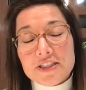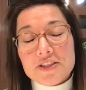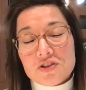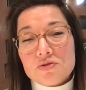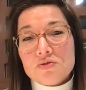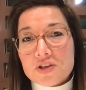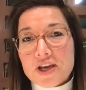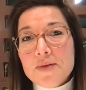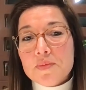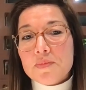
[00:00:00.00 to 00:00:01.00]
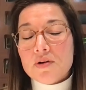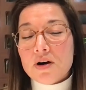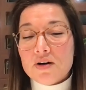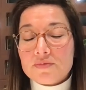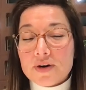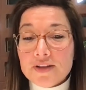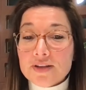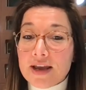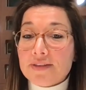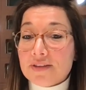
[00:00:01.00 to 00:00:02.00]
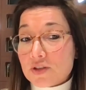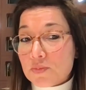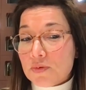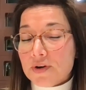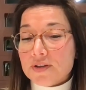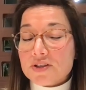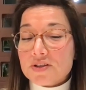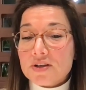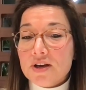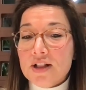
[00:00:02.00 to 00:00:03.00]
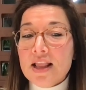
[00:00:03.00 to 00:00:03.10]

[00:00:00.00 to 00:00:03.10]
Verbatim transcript: these tools capable of, right, mm-hmm. at this point.